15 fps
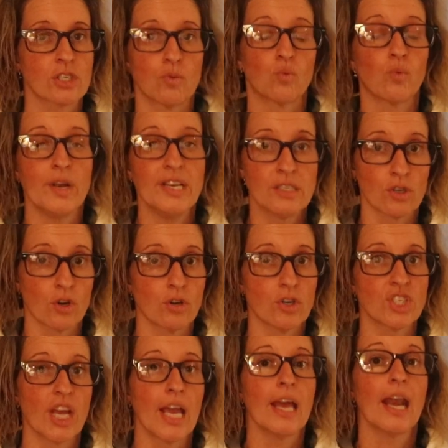
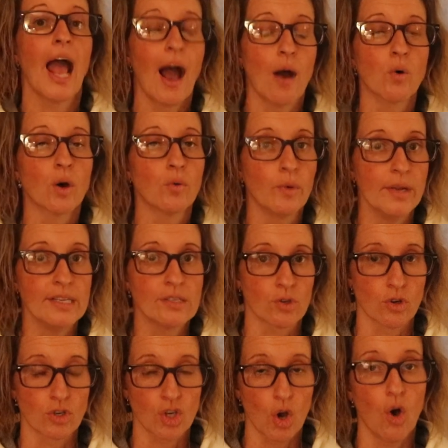research and our
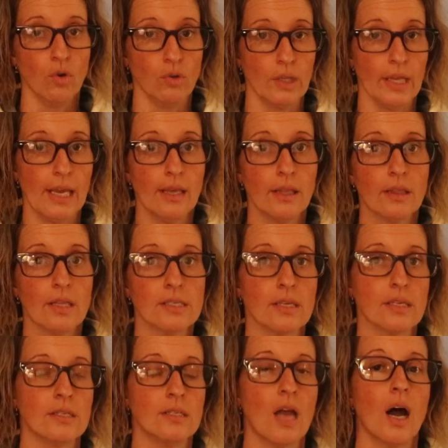research only, this
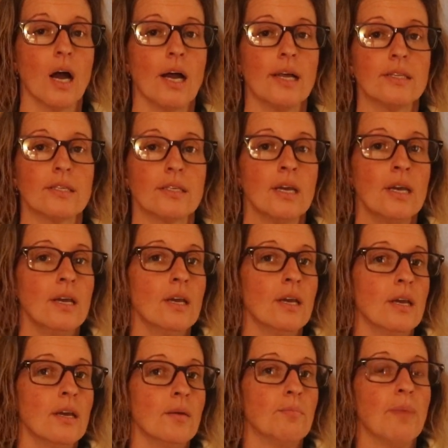is not
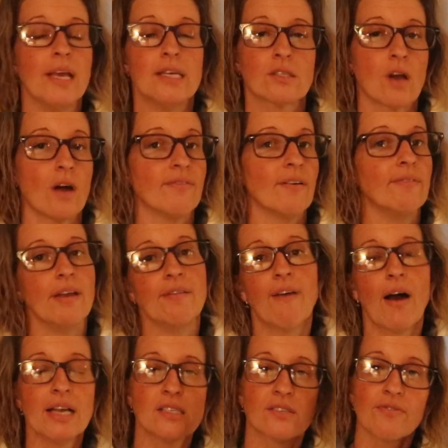based off of
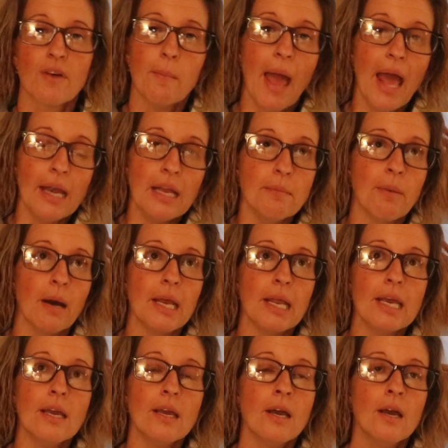advice from
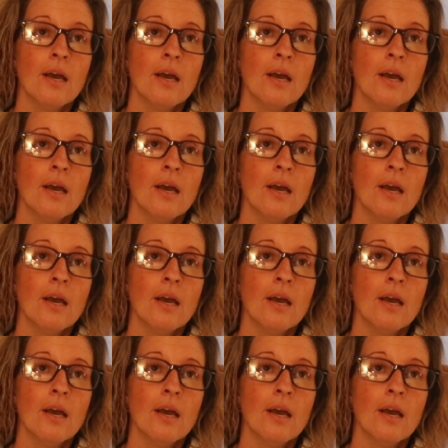anybody,